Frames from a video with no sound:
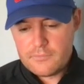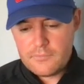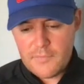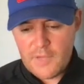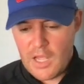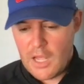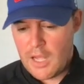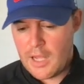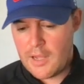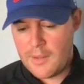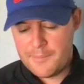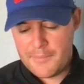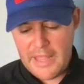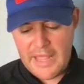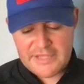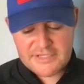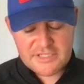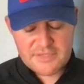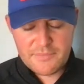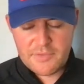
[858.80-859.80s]

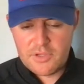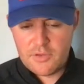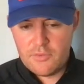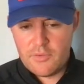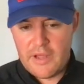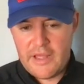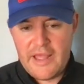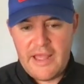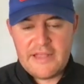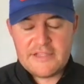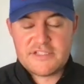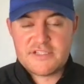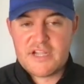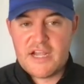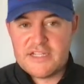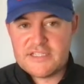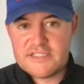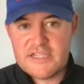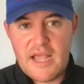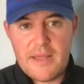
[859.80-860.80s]
SMU, I asked
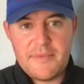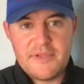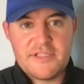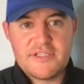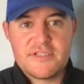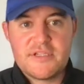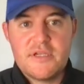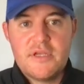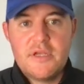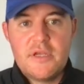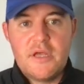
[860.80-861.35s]
Scott Simons